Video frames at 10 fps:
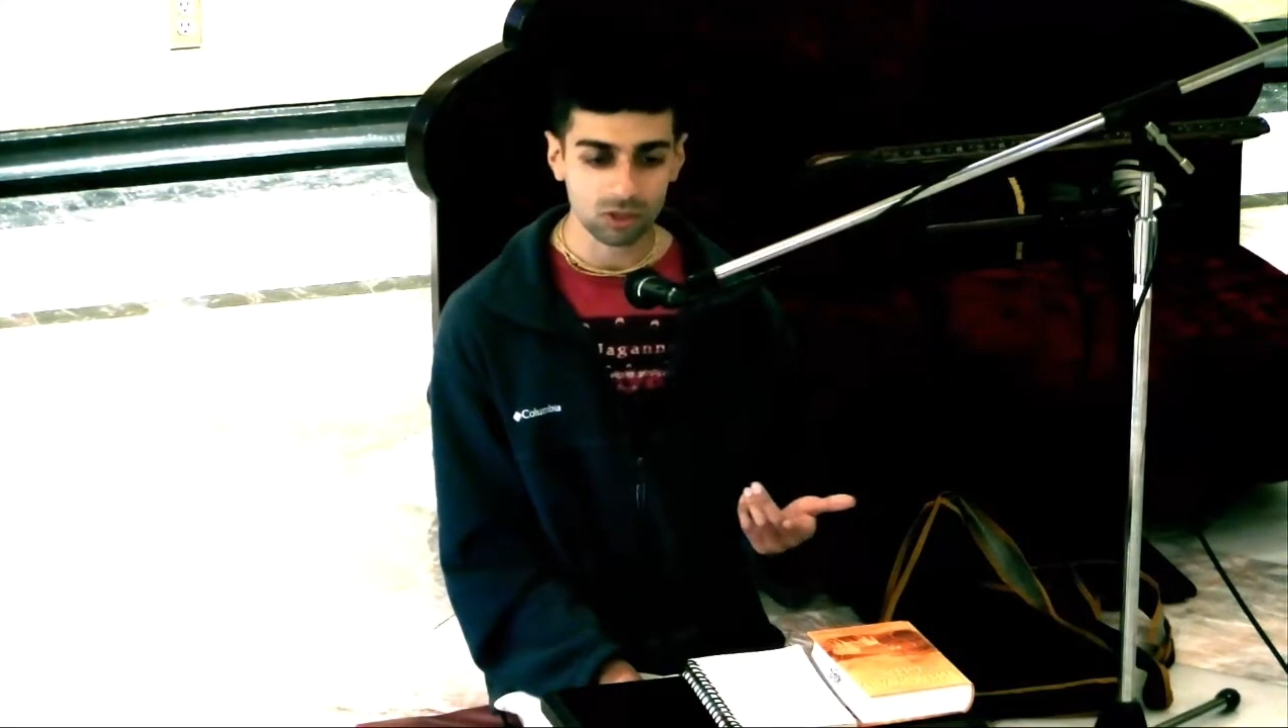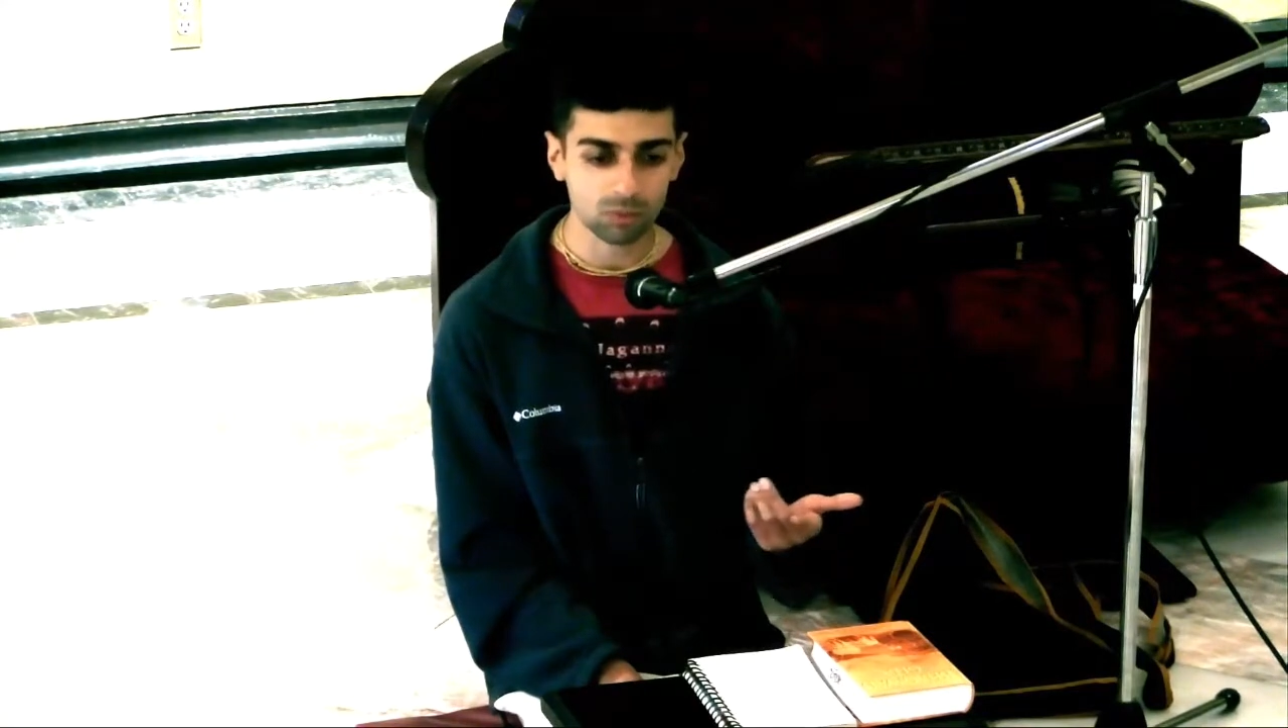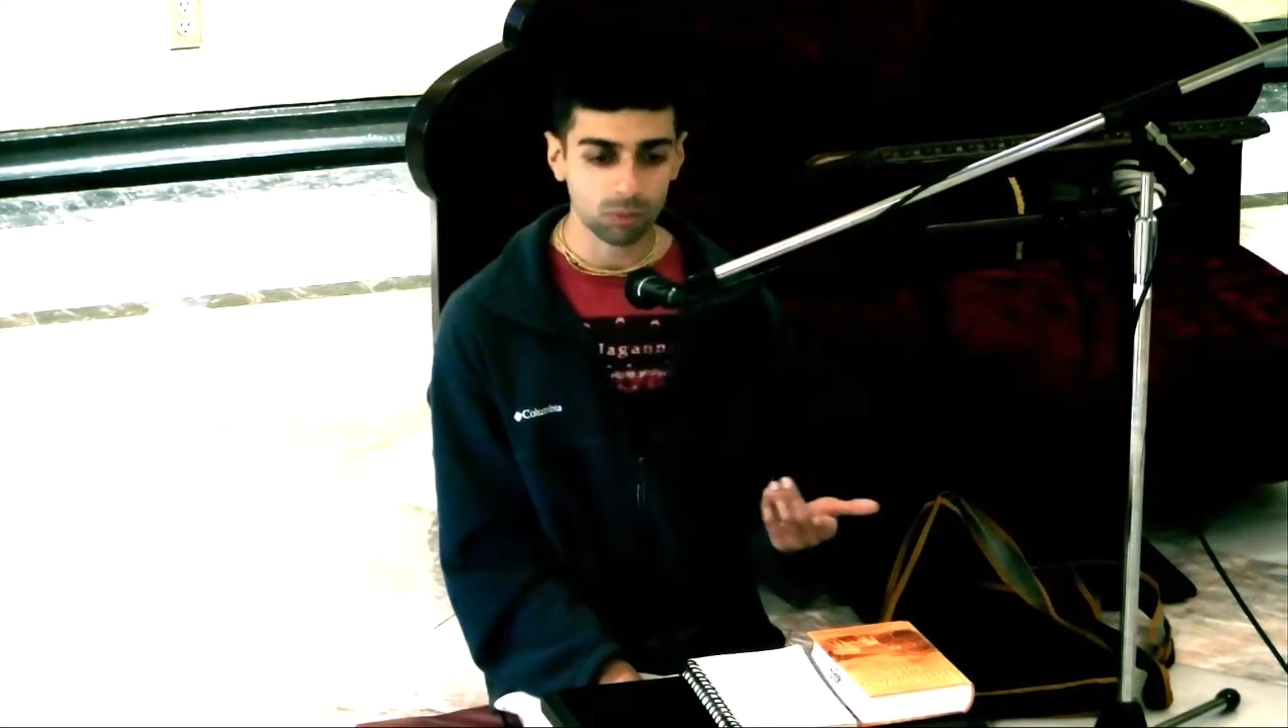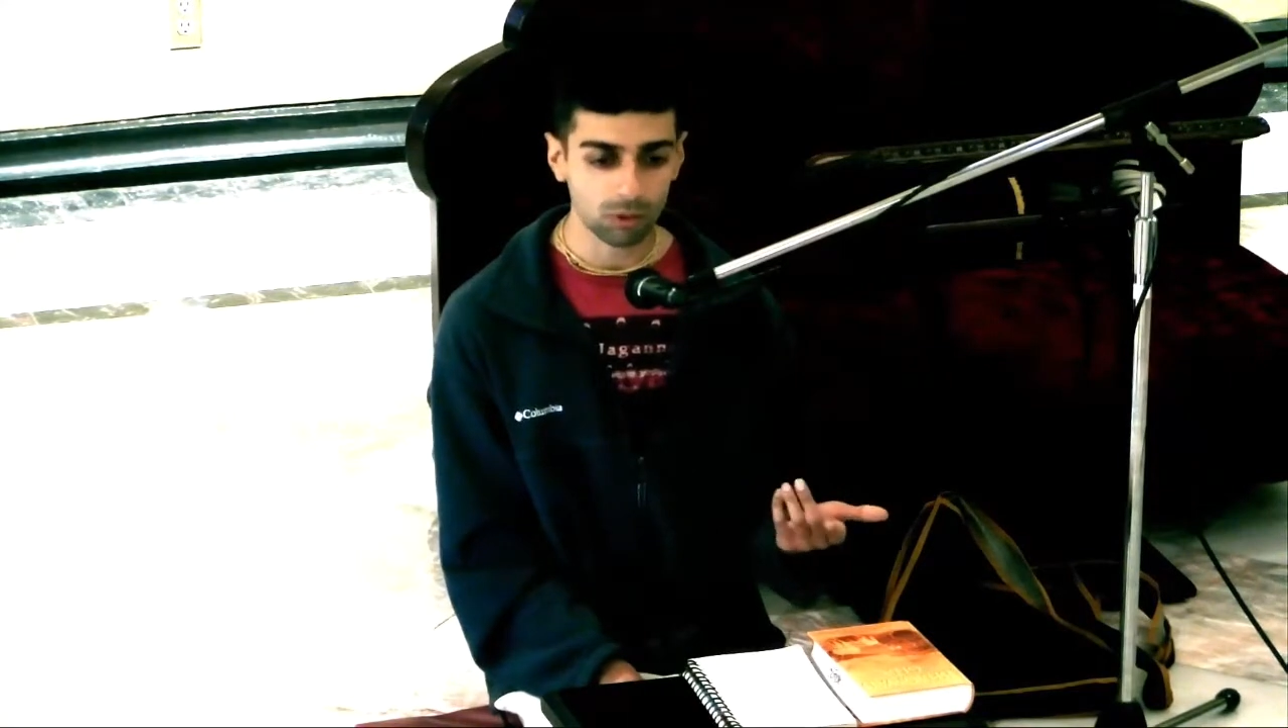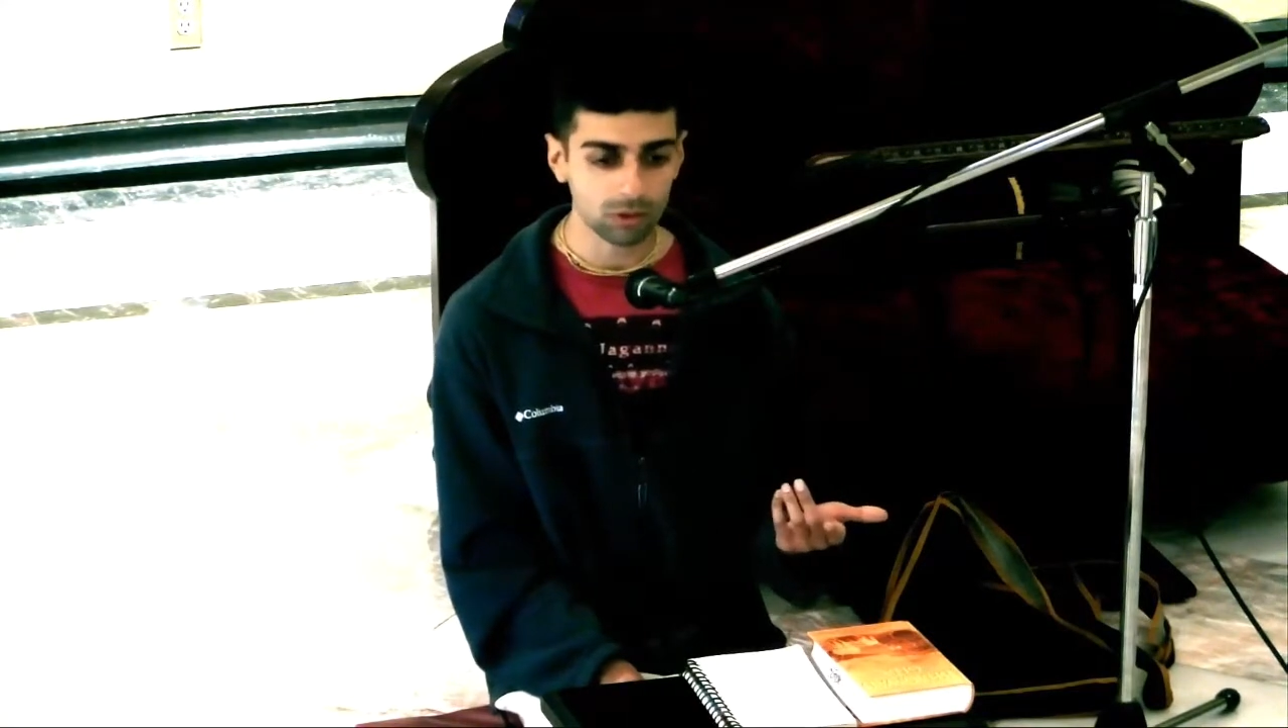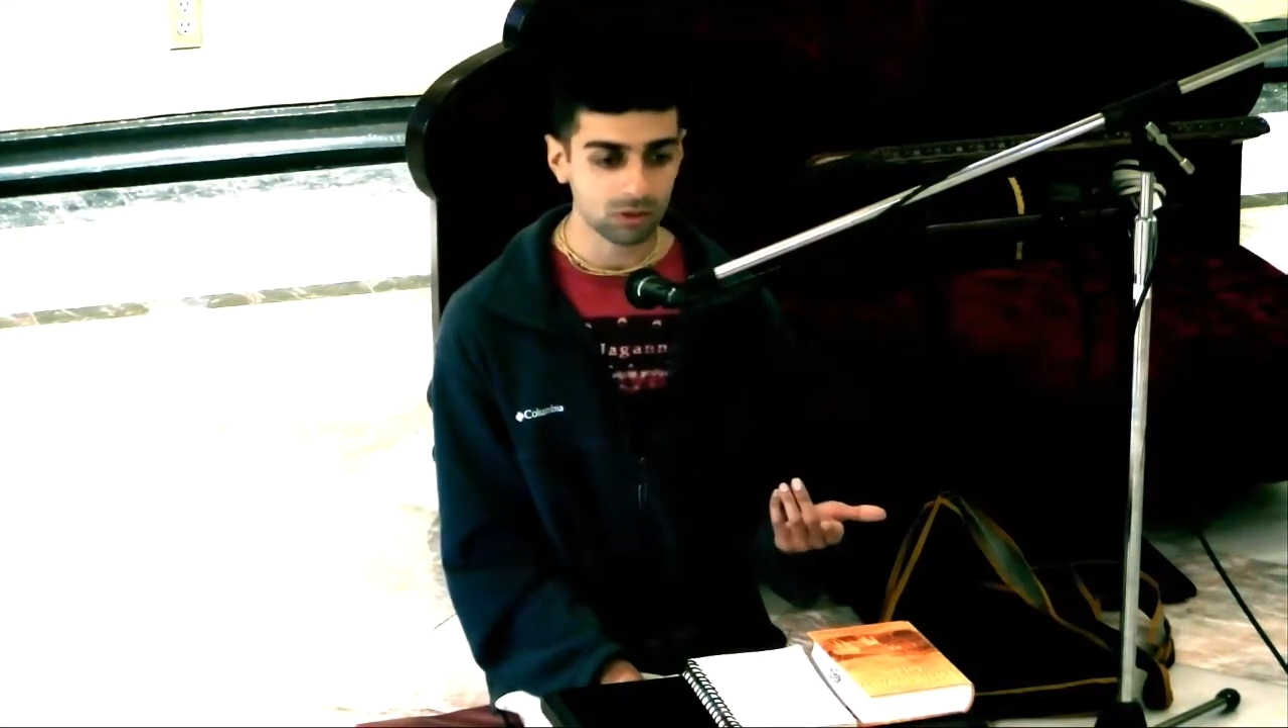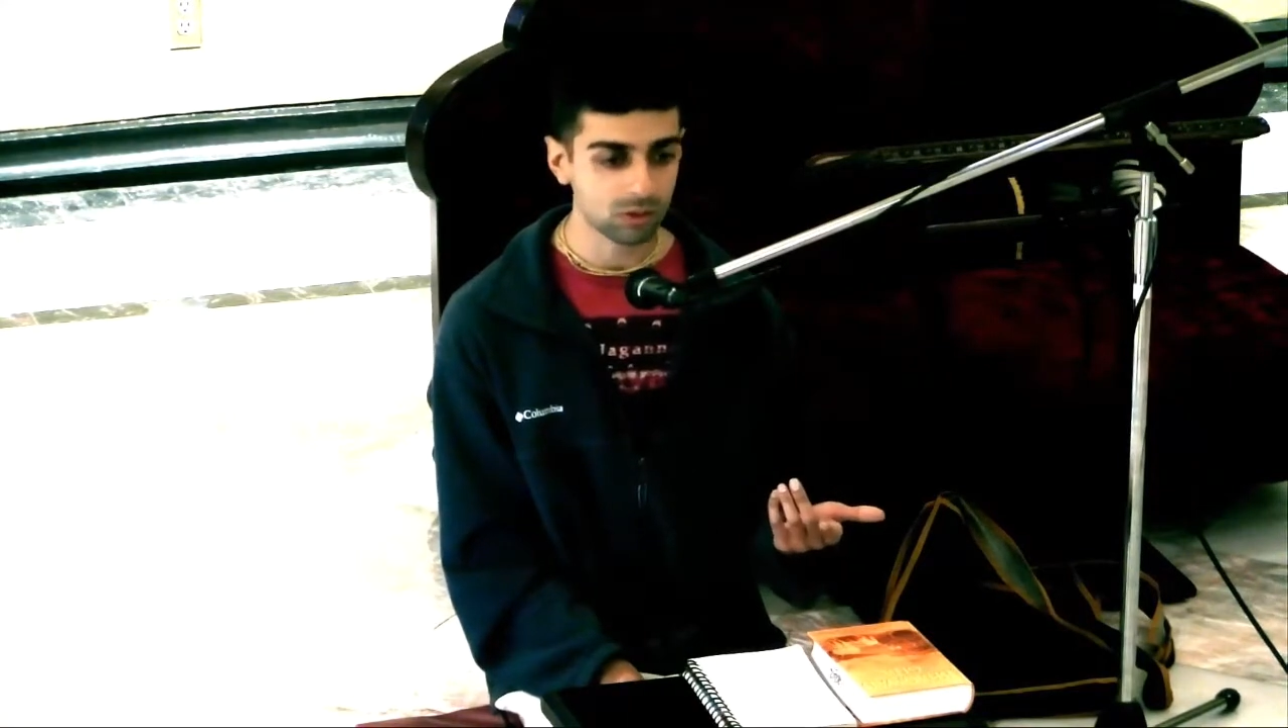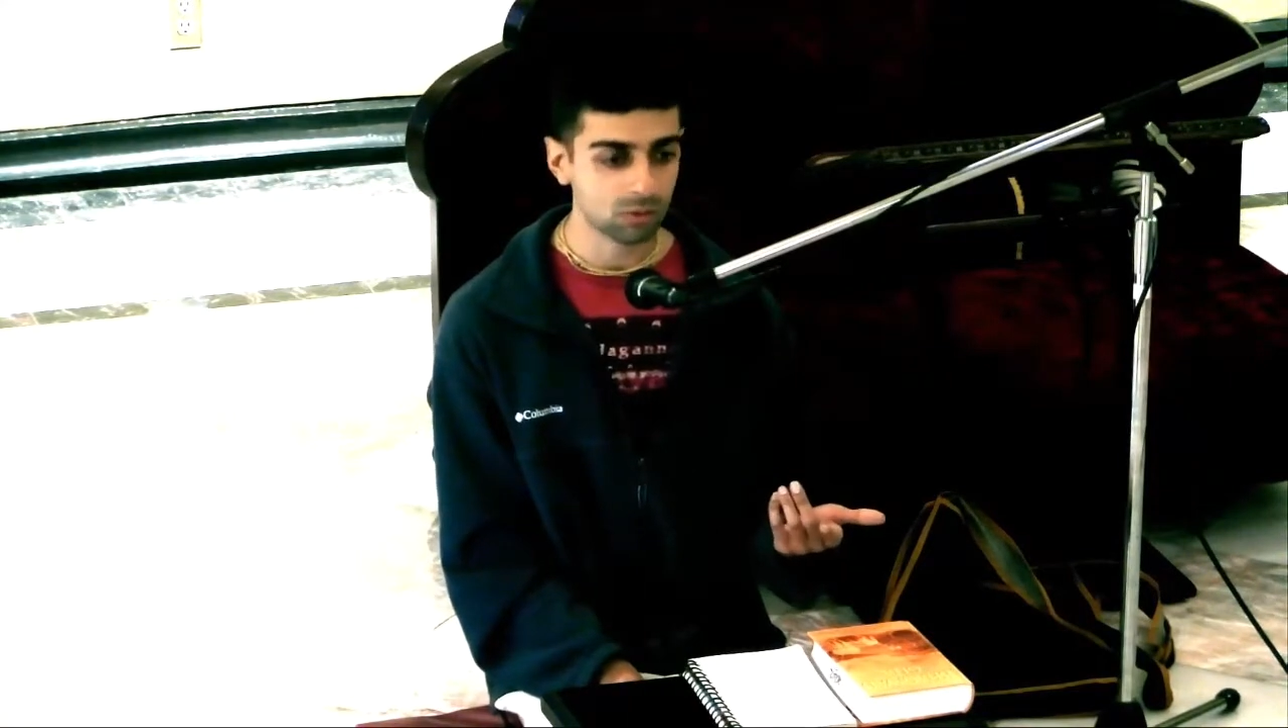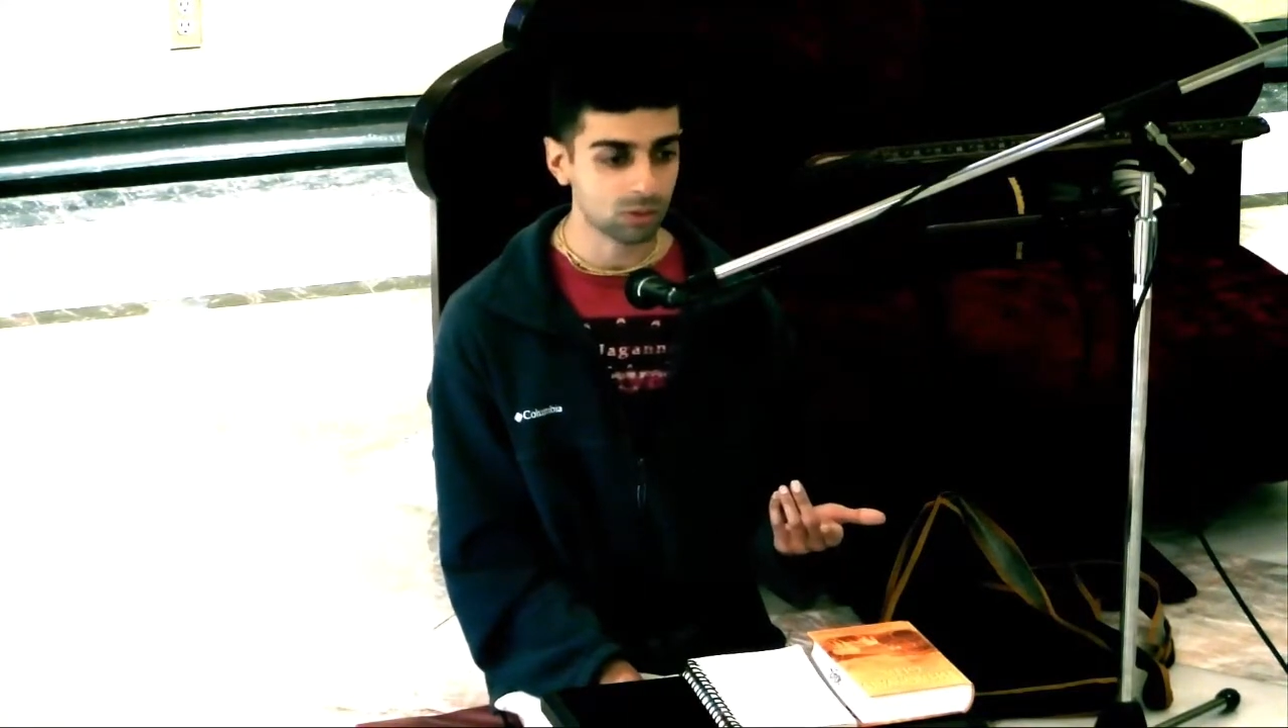sports?